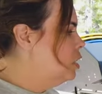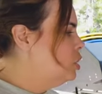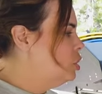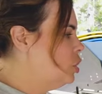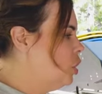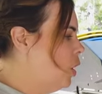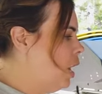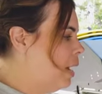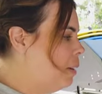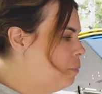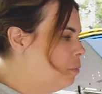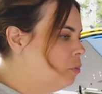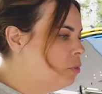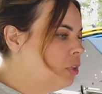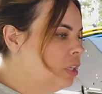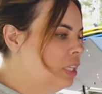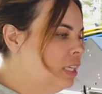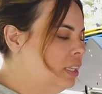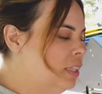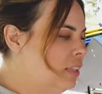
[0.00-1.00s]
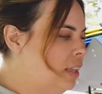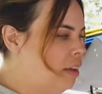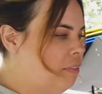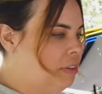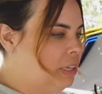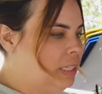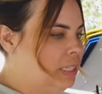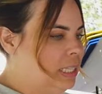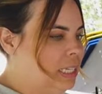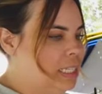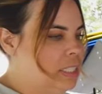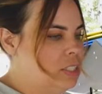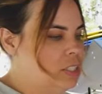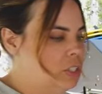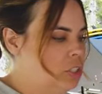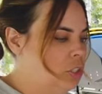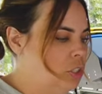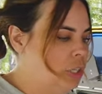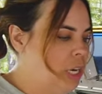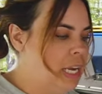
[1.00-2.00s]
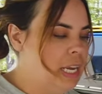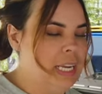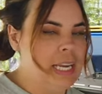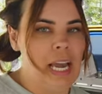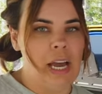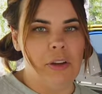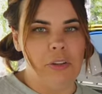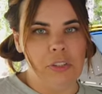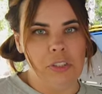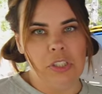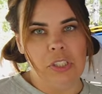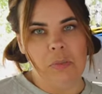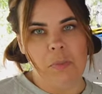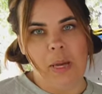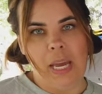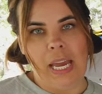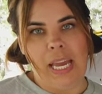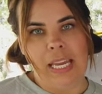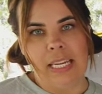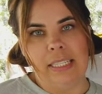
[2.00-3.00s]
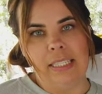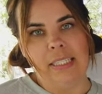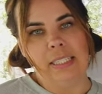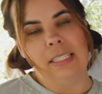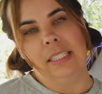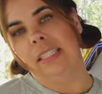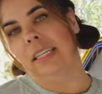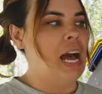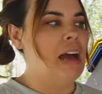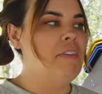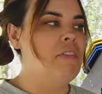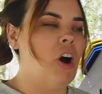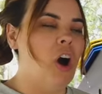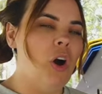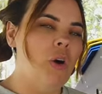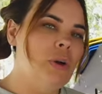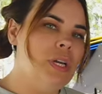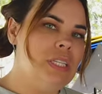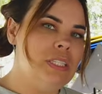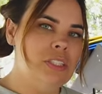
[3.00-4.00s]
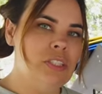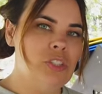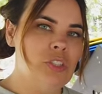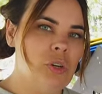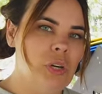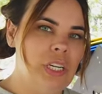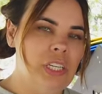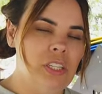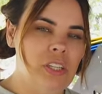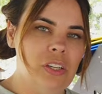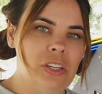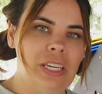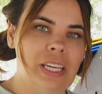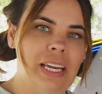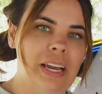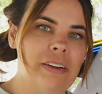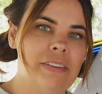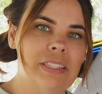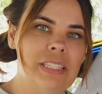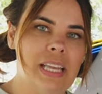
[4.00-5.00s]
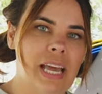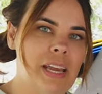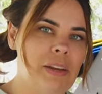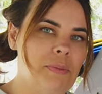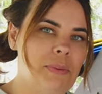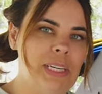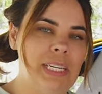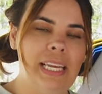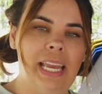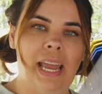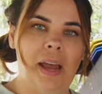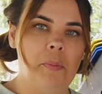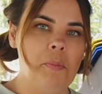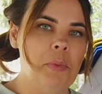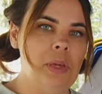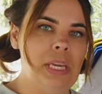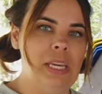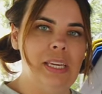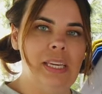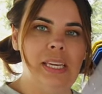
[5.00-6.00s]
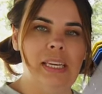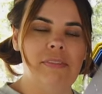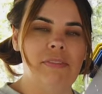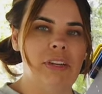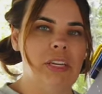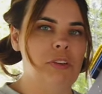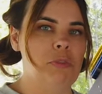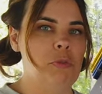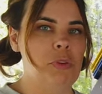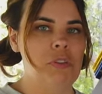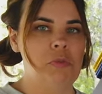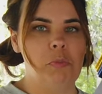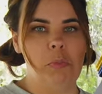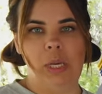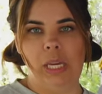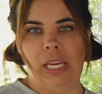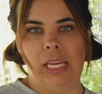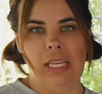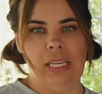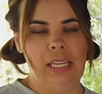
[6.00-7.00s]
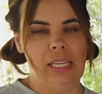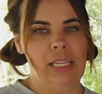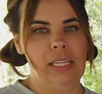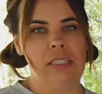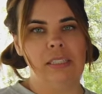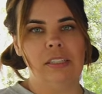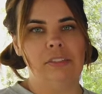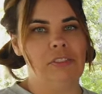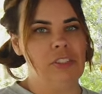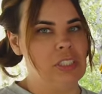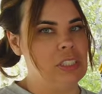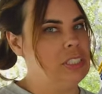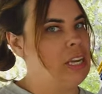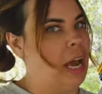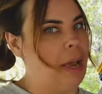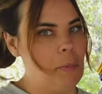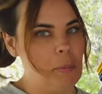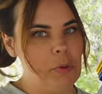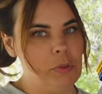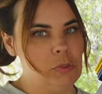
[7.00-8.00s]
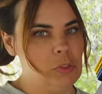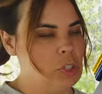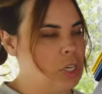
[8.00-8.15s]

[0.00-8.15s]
So I'm really loving this. Great counter space. I've always enjoyed cooking outside when camping, even if we've been in a different type of